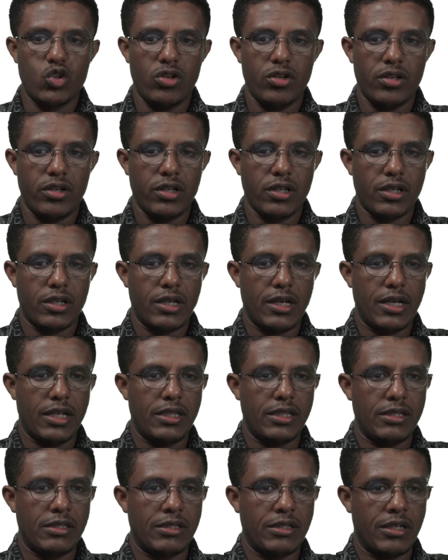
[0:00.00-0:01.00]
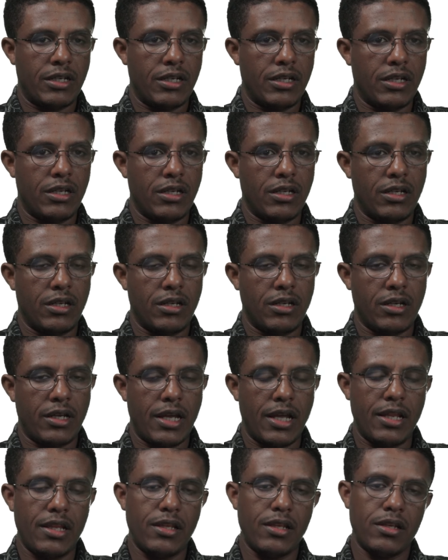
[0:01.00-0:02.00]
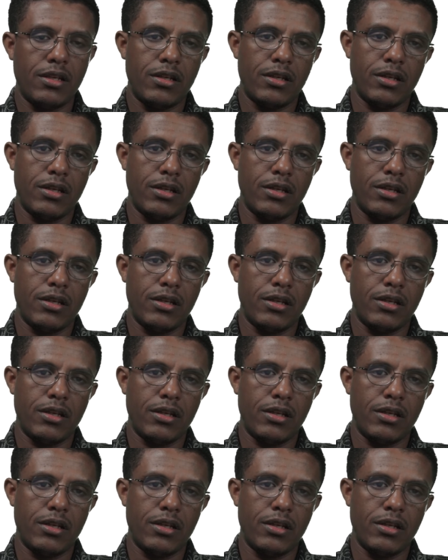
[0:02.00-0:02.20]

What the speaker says: learning can highly